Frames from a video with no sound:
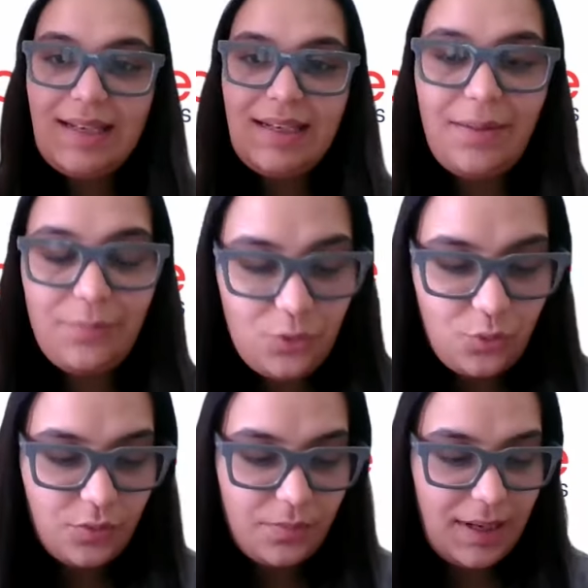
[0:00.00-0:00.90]
I come
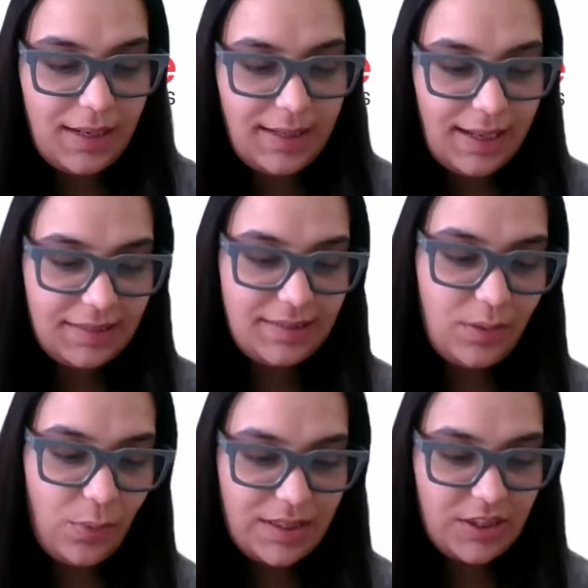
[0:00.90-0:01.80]
to my next
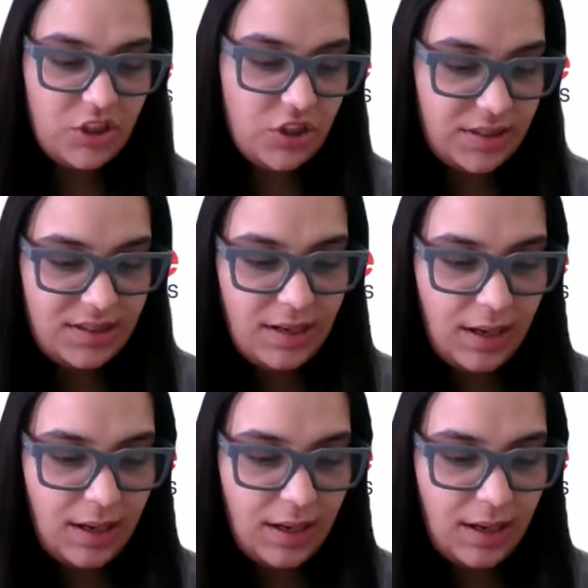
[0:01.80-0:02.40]
question.